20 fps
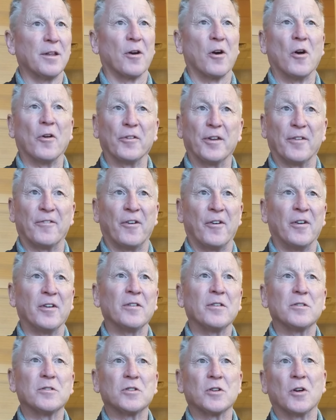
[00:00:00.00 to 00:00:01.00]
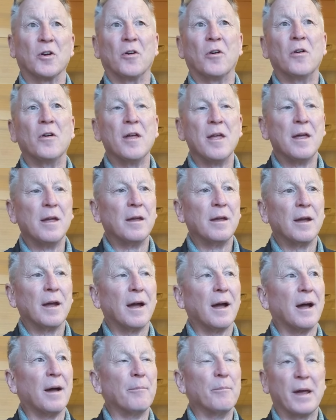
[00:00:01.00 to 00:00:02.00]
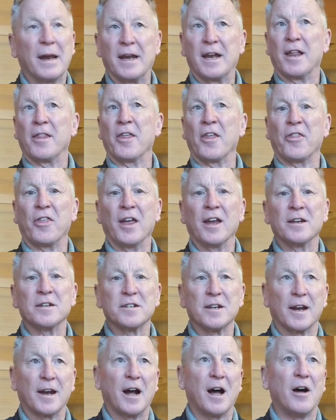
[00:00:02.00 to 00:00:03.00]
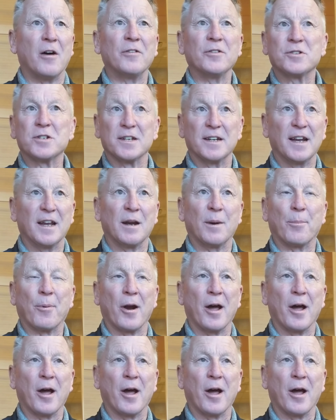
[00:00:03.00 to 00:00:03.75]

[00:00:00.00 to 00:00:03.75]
They're all different. So many of the things that I'll see in a